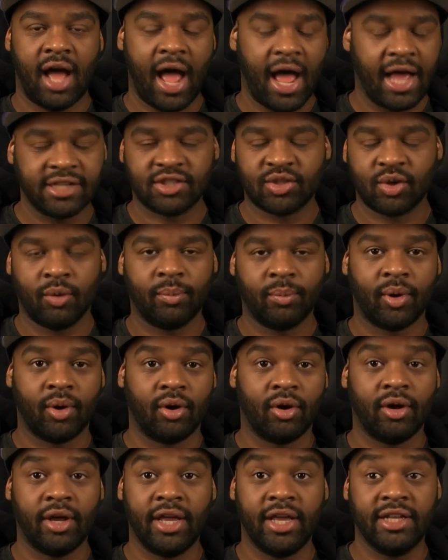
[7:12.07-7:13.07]
ISO
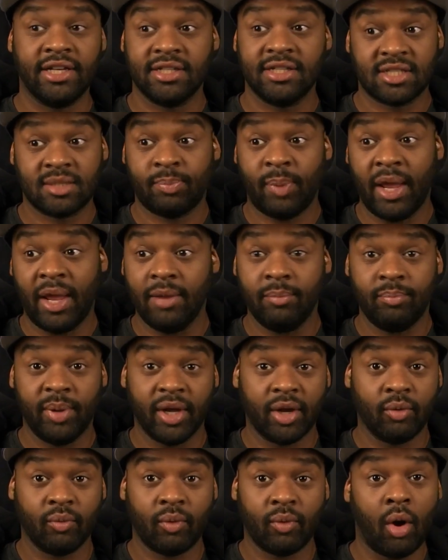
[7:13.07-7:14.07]
ball and Spain
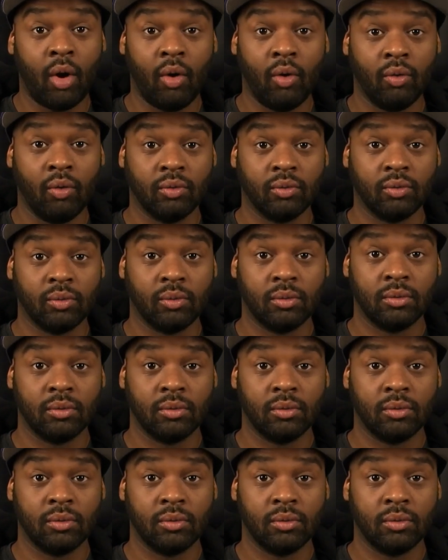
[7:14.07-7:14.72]
pick and roll.